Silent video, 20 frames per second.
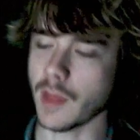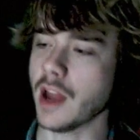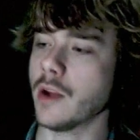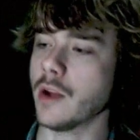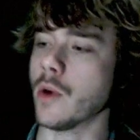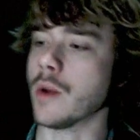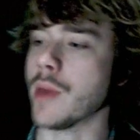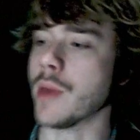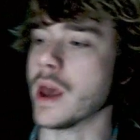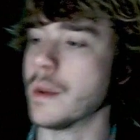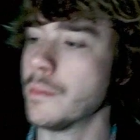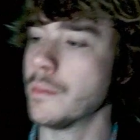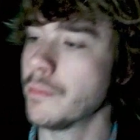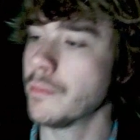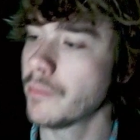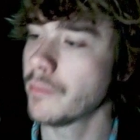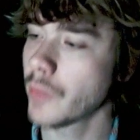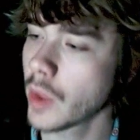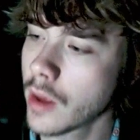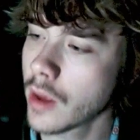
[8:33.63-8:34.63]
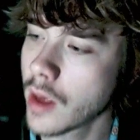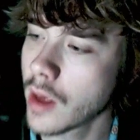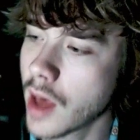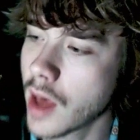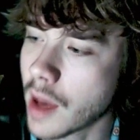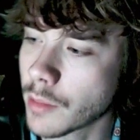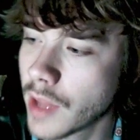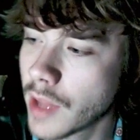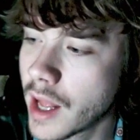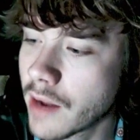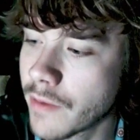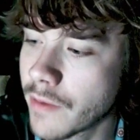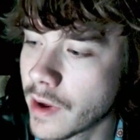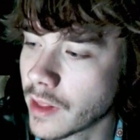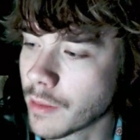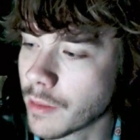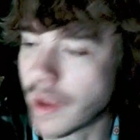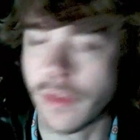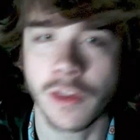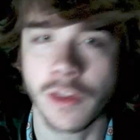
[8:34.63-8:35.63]
anyway, man, I'm glad I
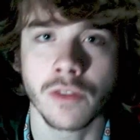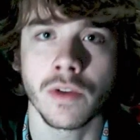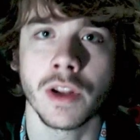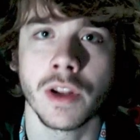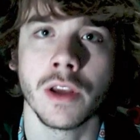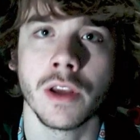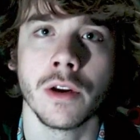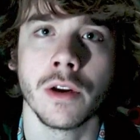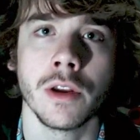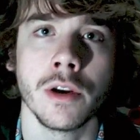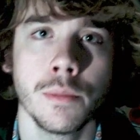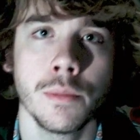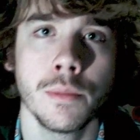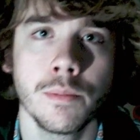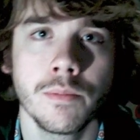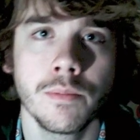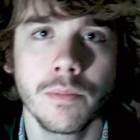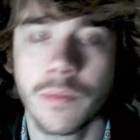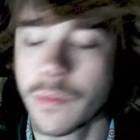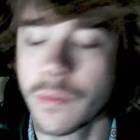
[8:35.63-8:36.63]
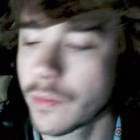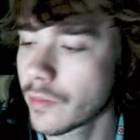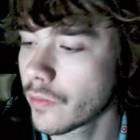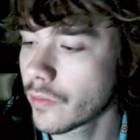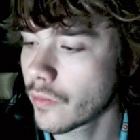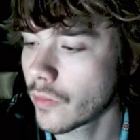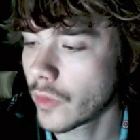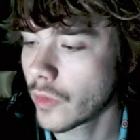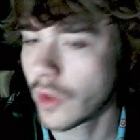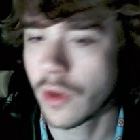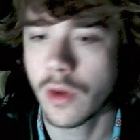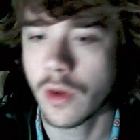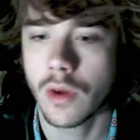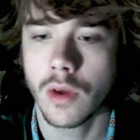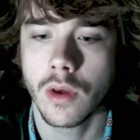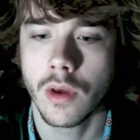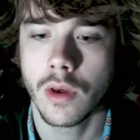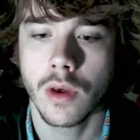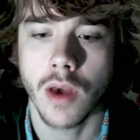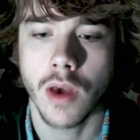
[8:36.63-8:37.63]
finally made this video to you.
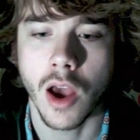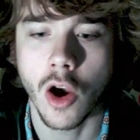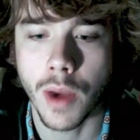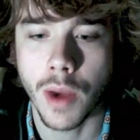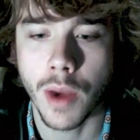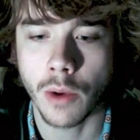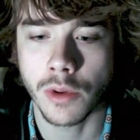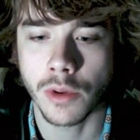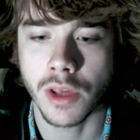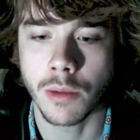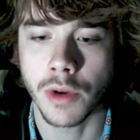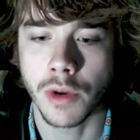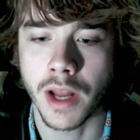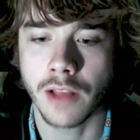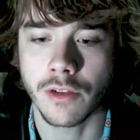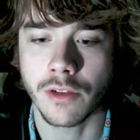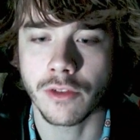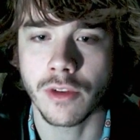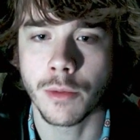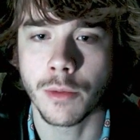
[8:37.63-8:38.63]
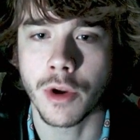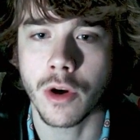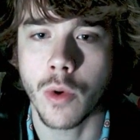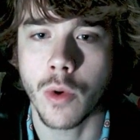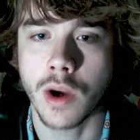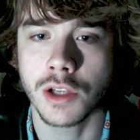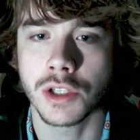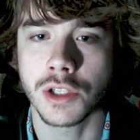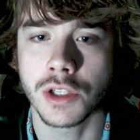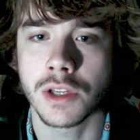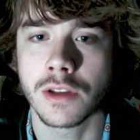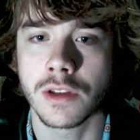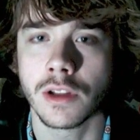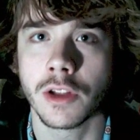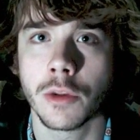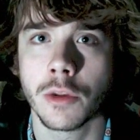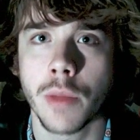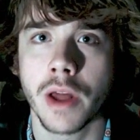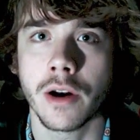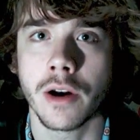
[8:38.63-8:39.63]
I hope I was able to answer some of your questions a
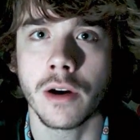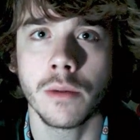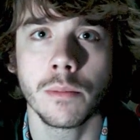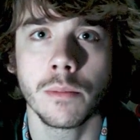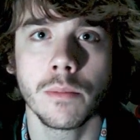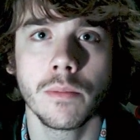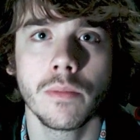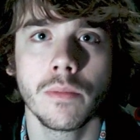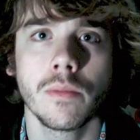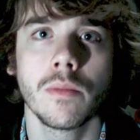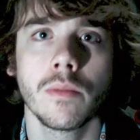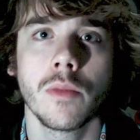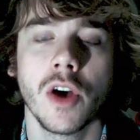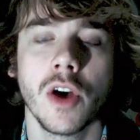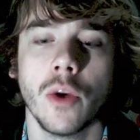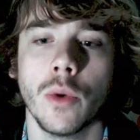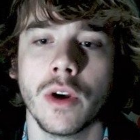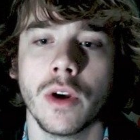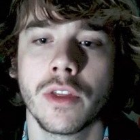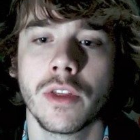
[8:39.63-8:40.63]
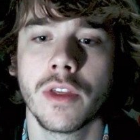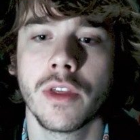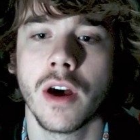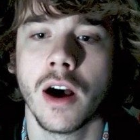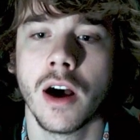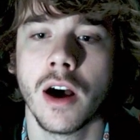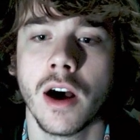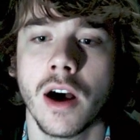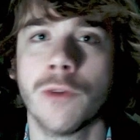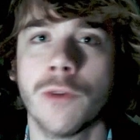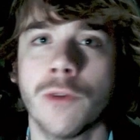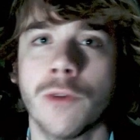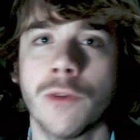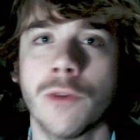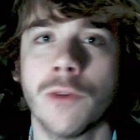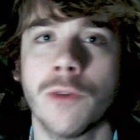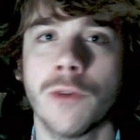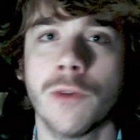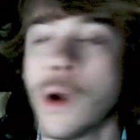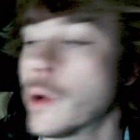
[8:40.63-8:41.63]
little better with some more
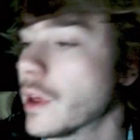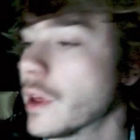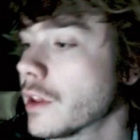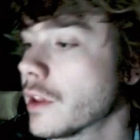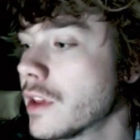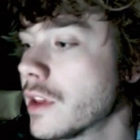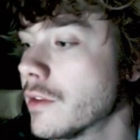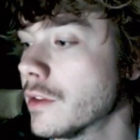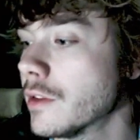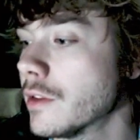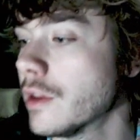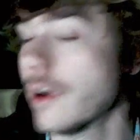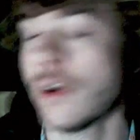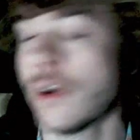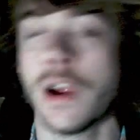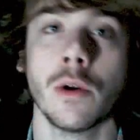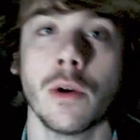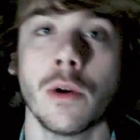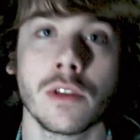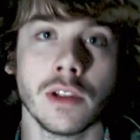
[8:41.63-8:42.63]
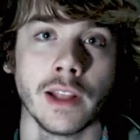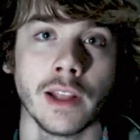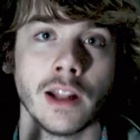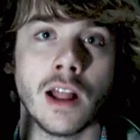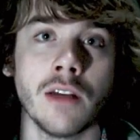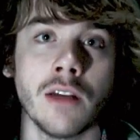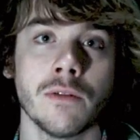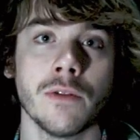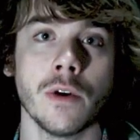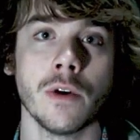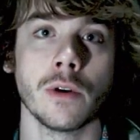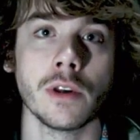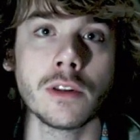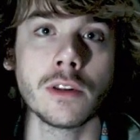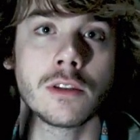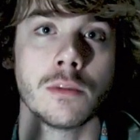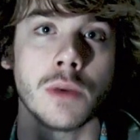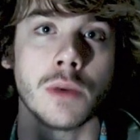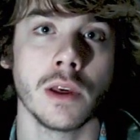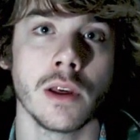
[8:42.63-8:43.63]
focus, even though I know it's a little
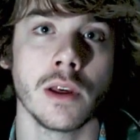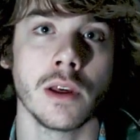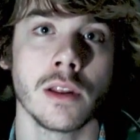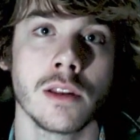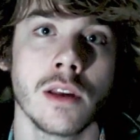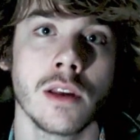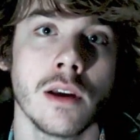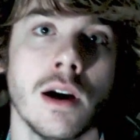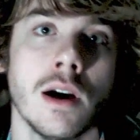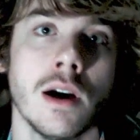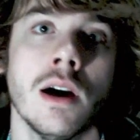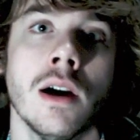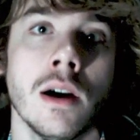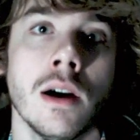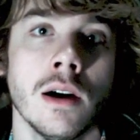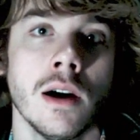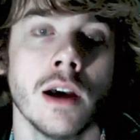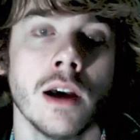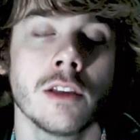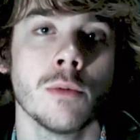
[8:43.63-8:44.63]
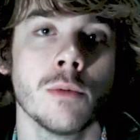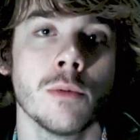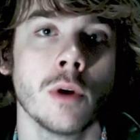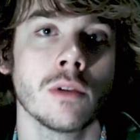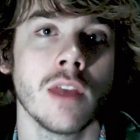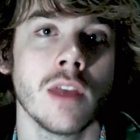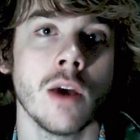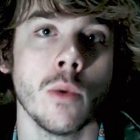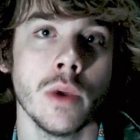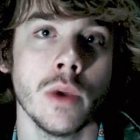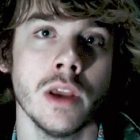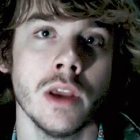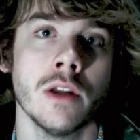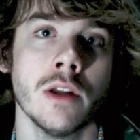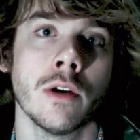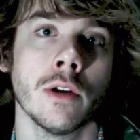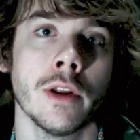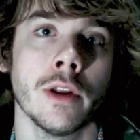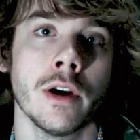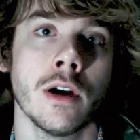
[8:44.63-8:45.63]
unfocused because I smoked that weed
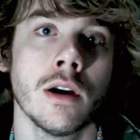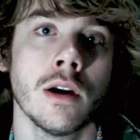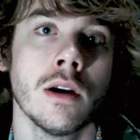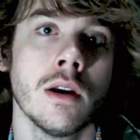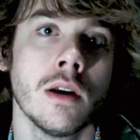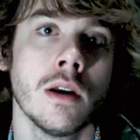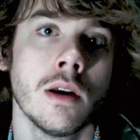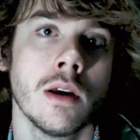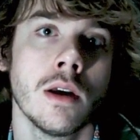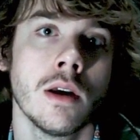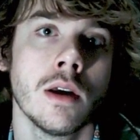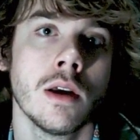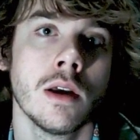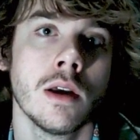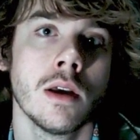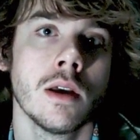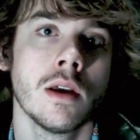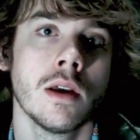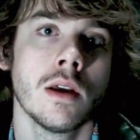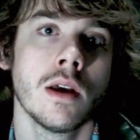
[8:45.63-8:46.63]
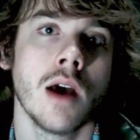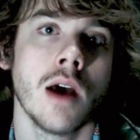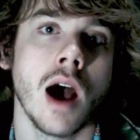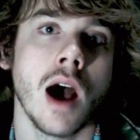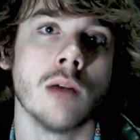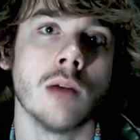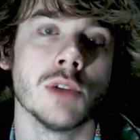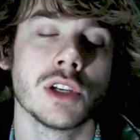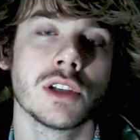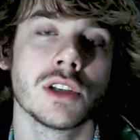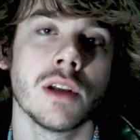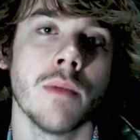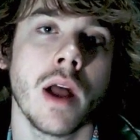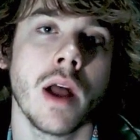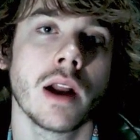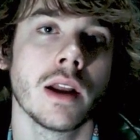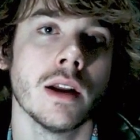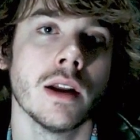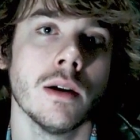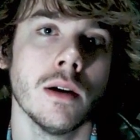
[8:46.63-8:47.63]
earlier. I'm not
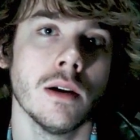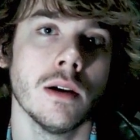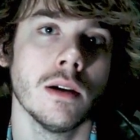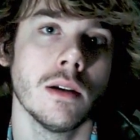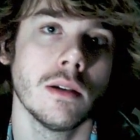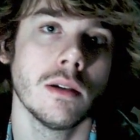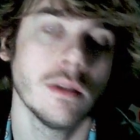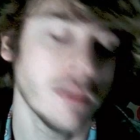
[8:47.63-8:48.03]
going to